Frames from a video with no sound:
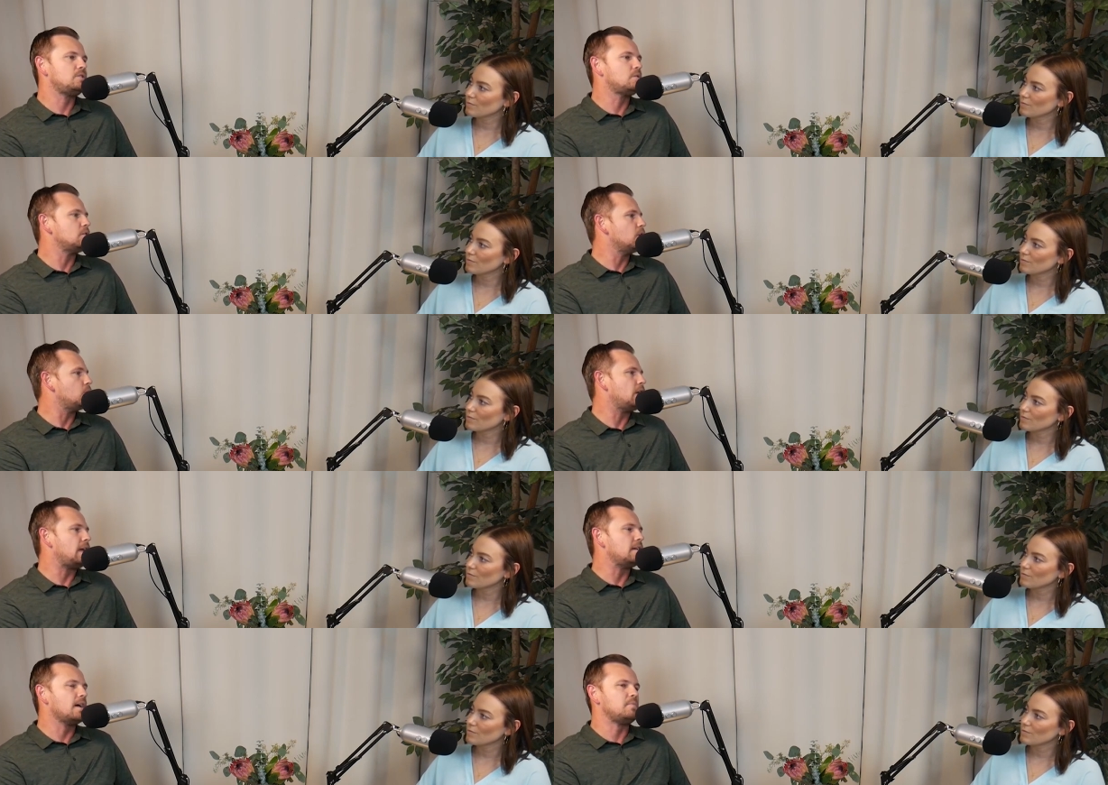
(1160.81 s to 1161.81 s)
Speaker 1: you can
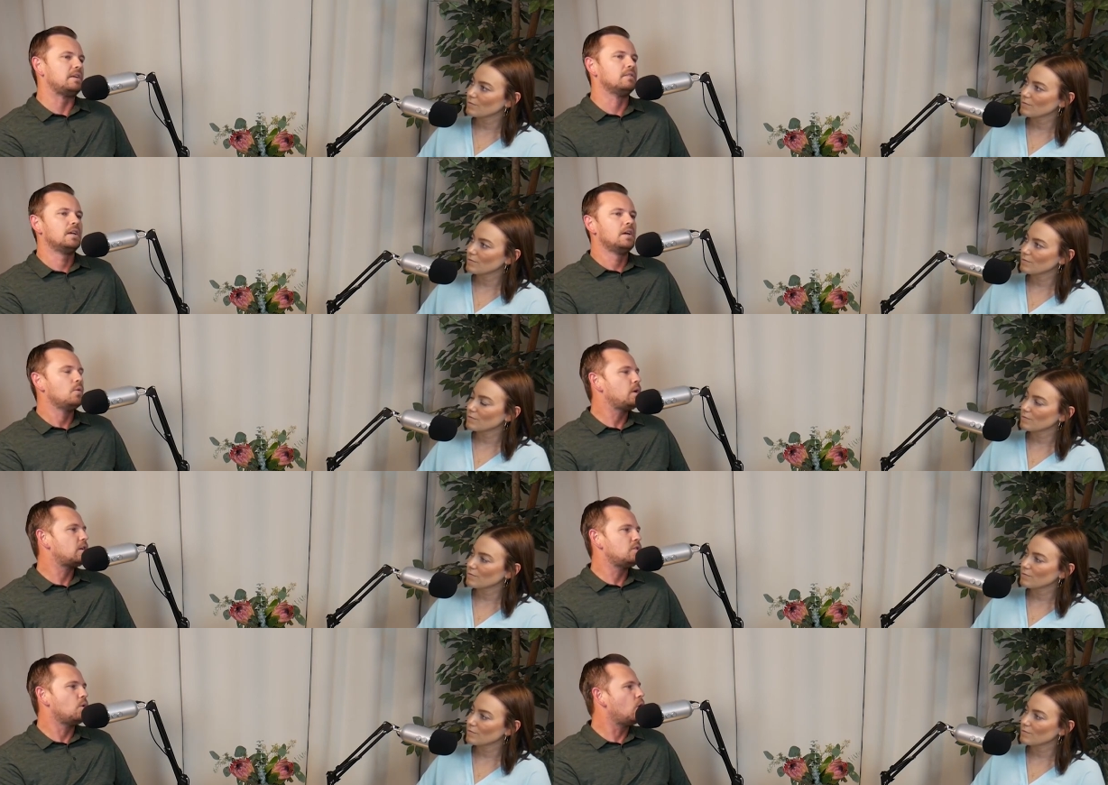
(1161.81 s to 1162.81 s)
donate. I mean, we could
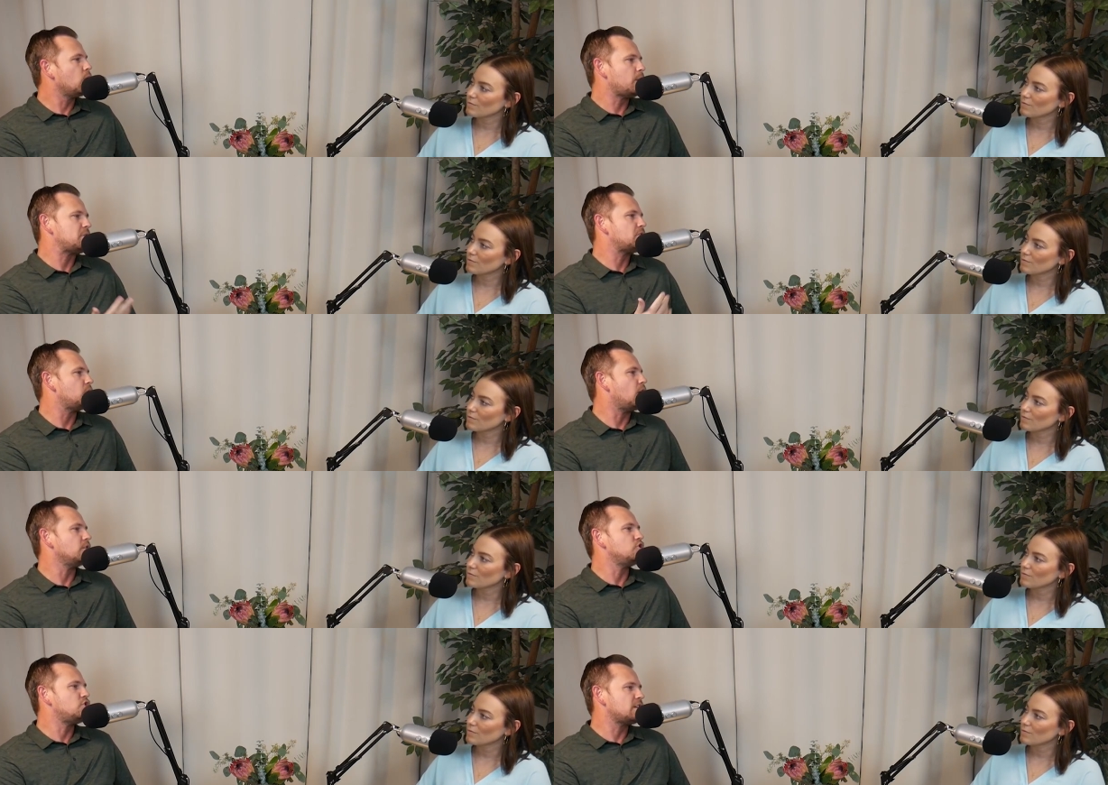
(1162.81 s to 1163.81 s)
do a whole episode on
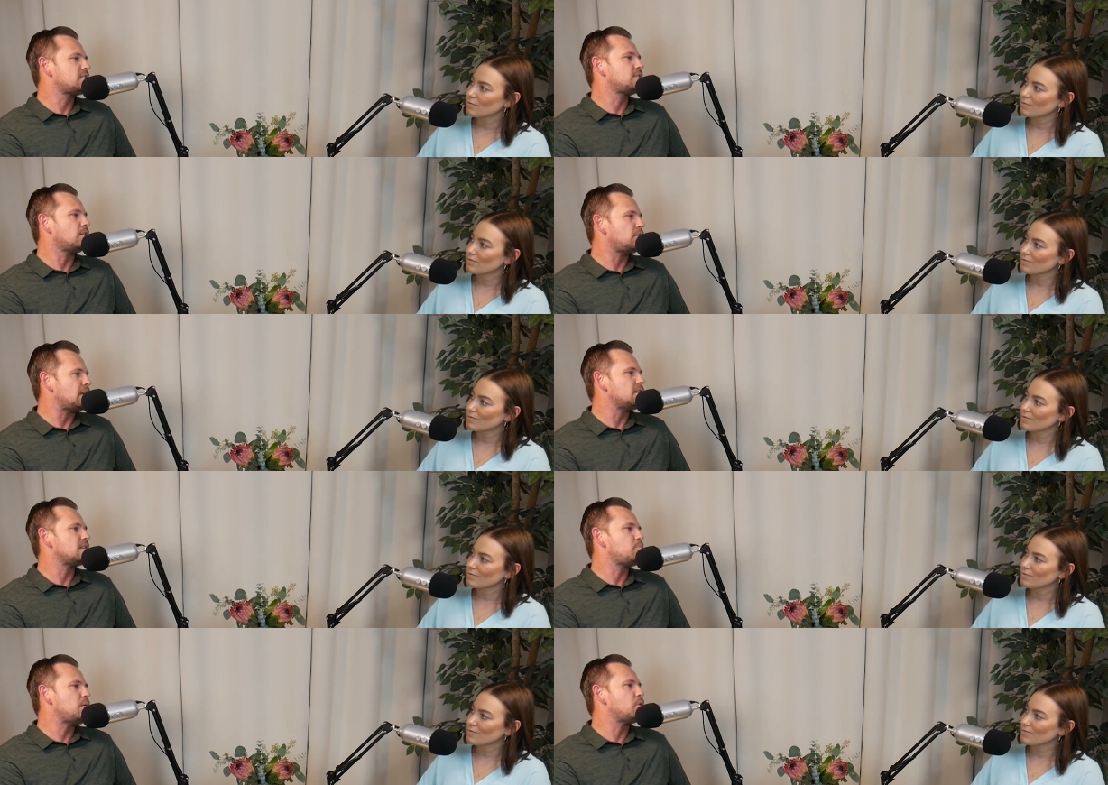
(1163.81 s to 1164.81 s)
just the things
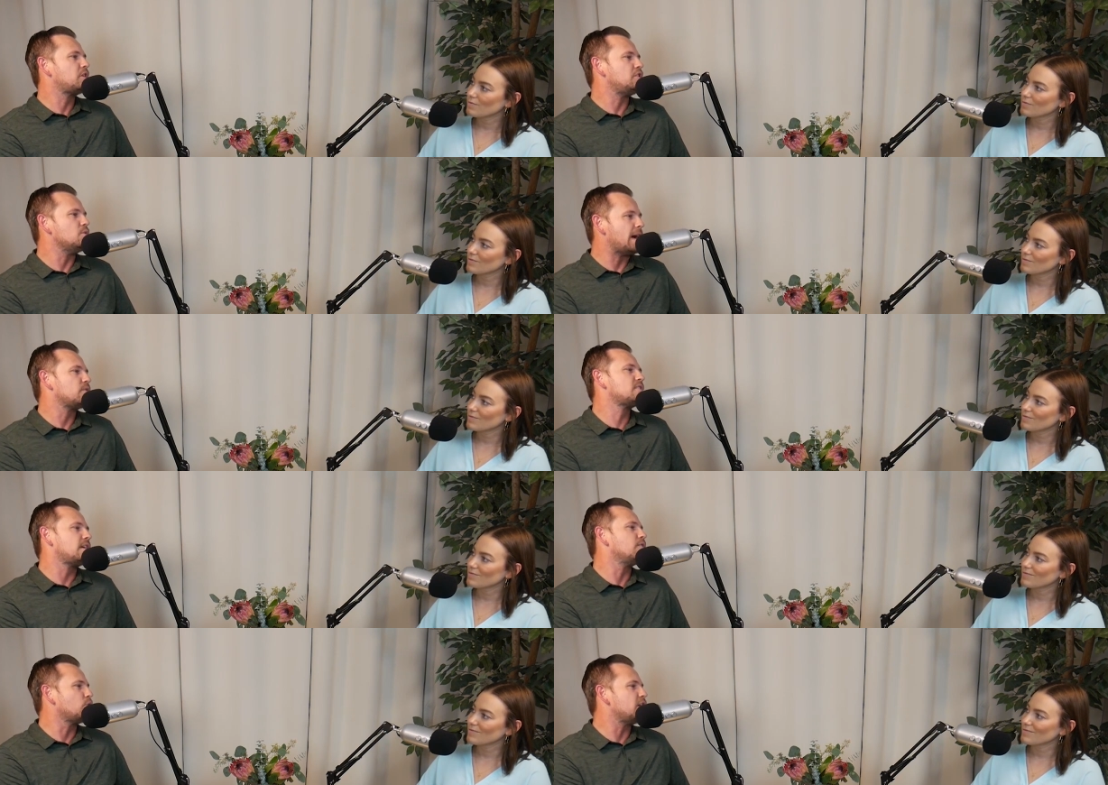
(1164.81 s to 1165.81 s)
that people could do outside
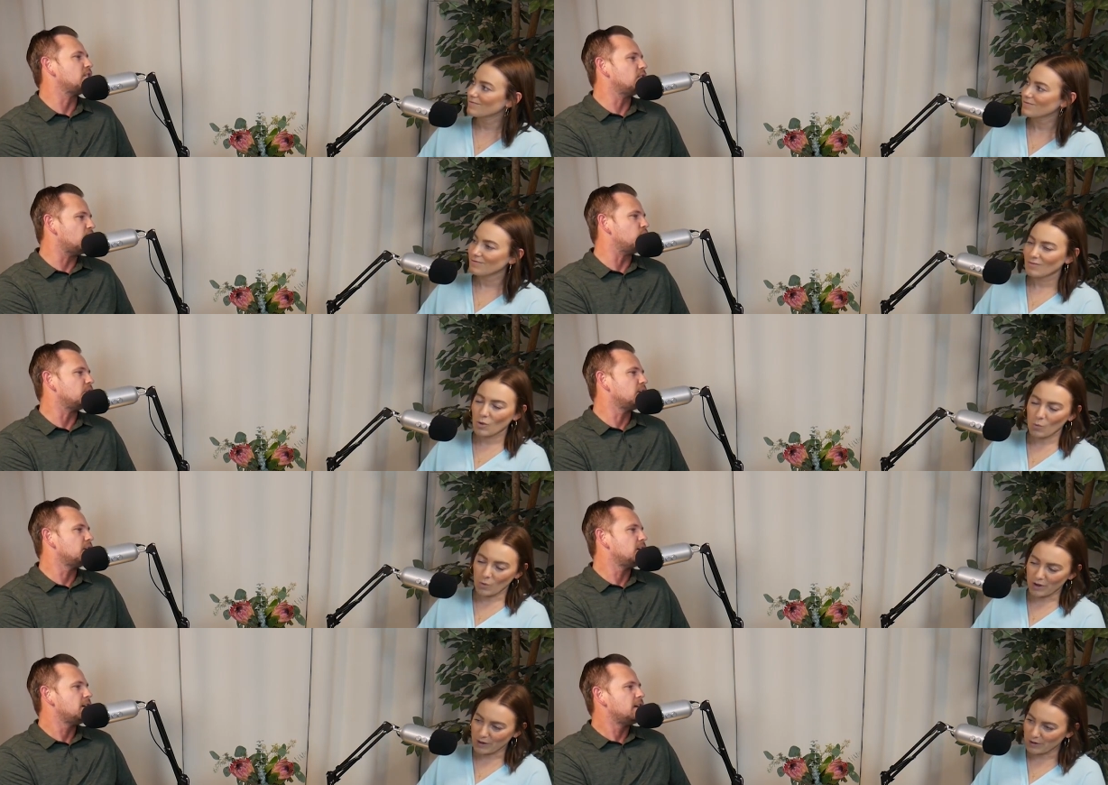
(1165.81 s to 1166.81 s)
of running alone.
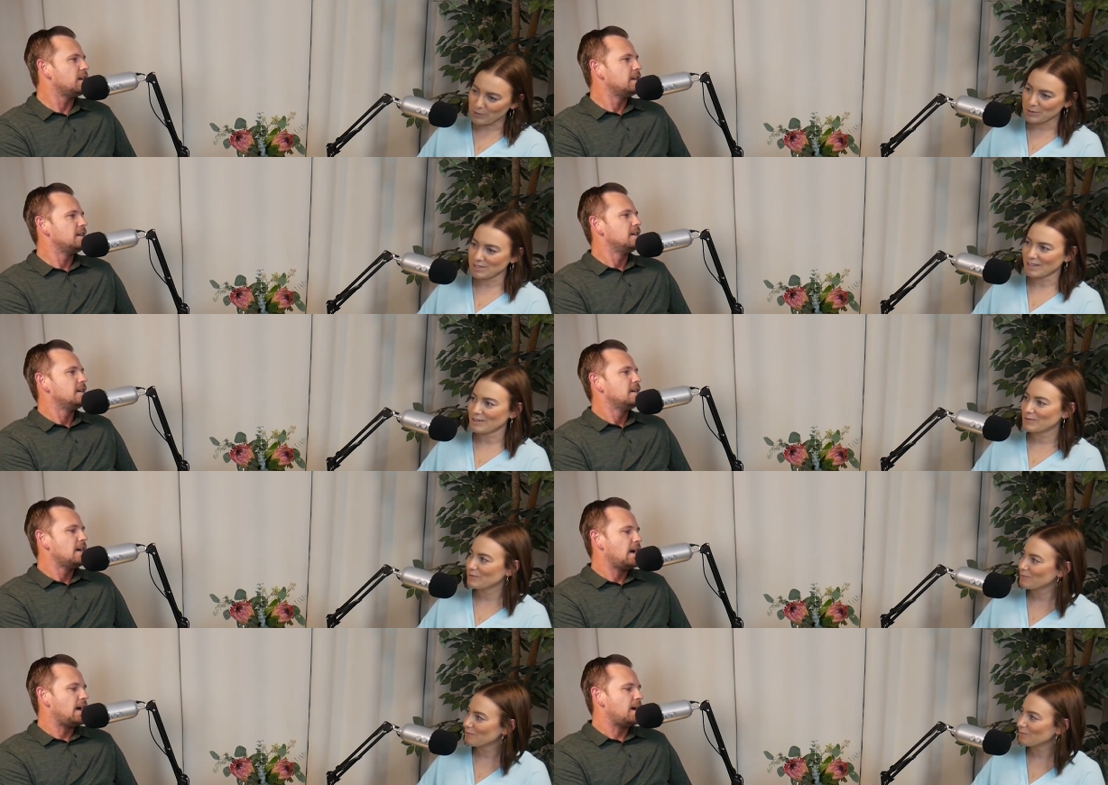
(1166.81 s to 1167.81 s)
Speaker 2: 100%.
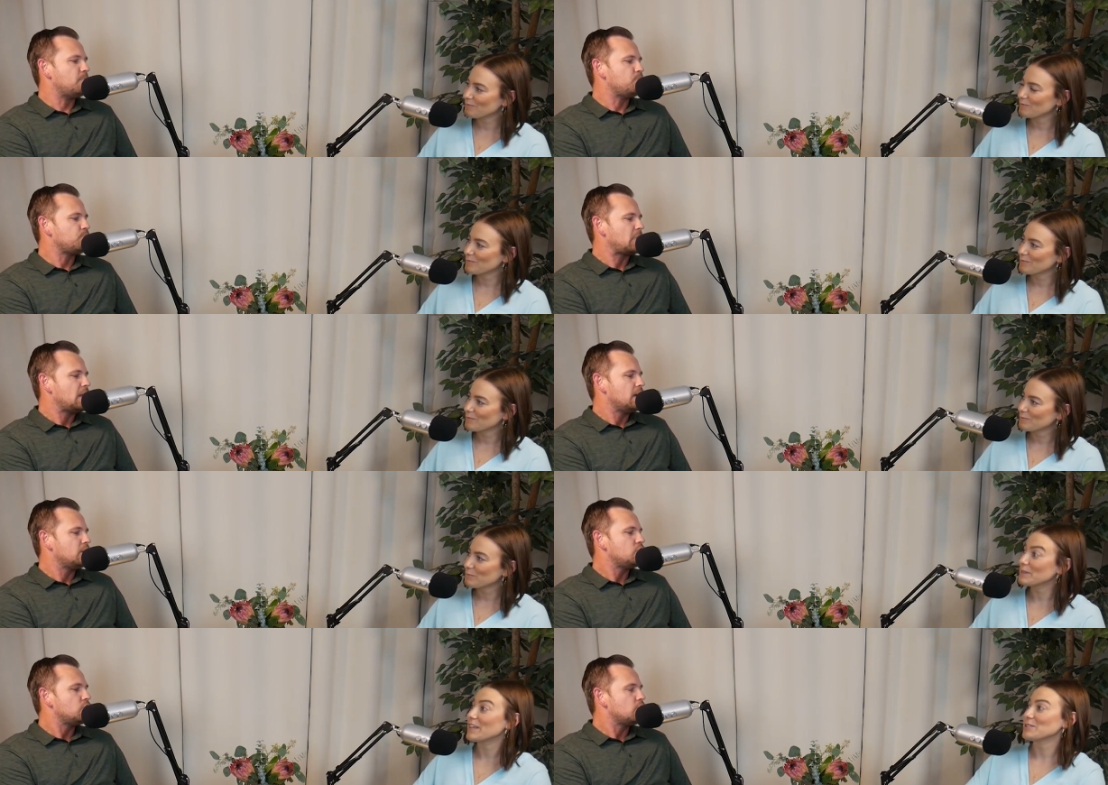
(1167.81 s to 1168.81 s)
Um,
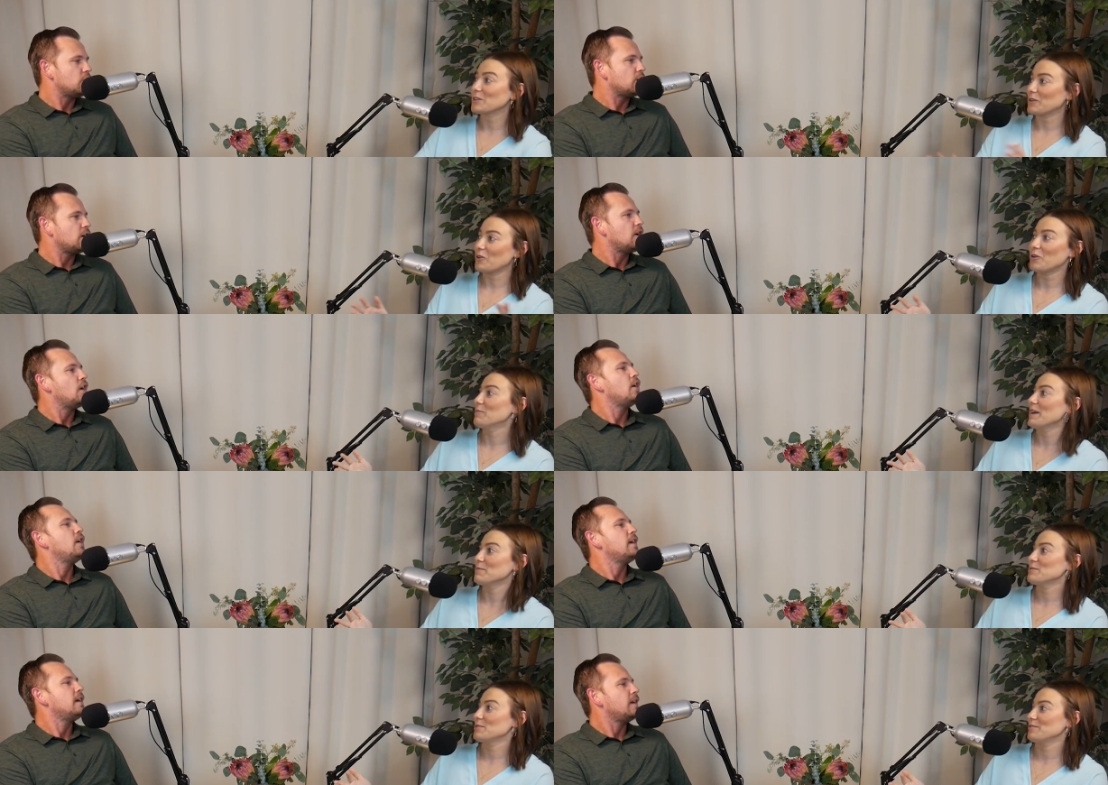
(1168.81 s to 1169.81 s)
but that's like all my
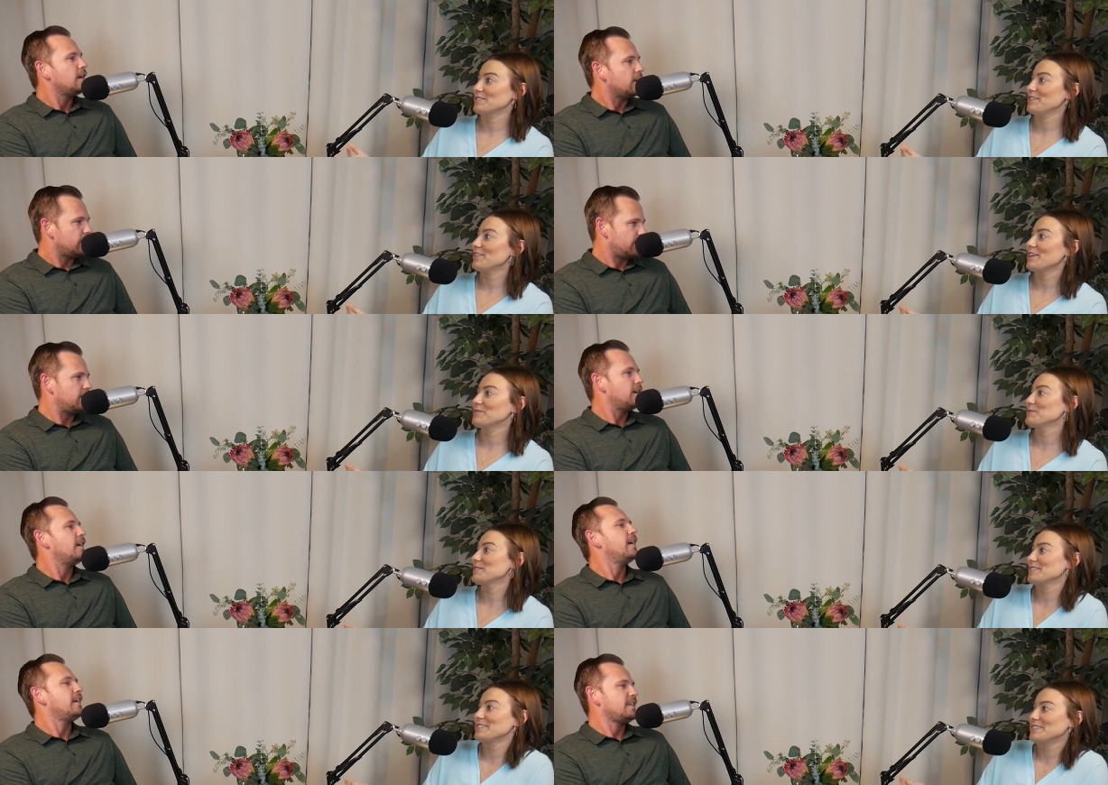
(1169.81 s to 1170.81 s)
episodes. You know,
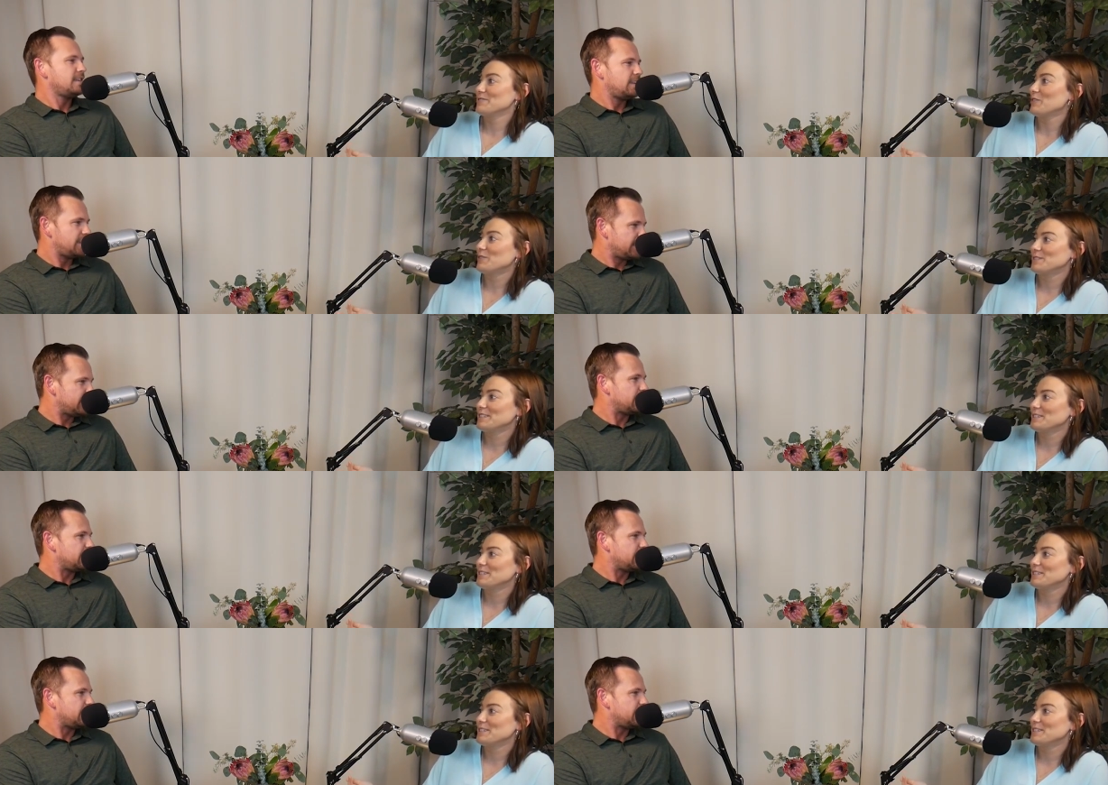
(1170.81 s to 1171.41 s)
everyone's involved in a